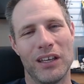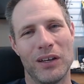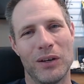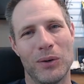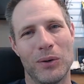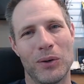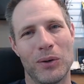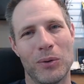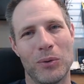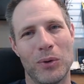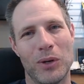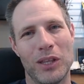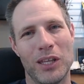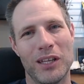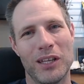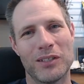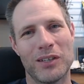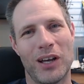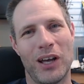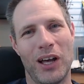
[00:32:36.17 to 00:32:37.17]
or the one
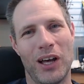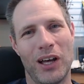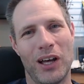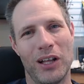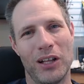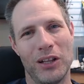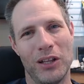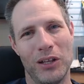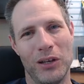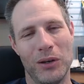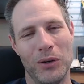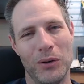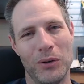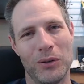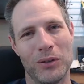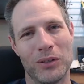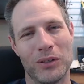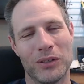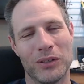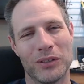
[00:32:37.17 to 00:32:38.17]
that's hollow?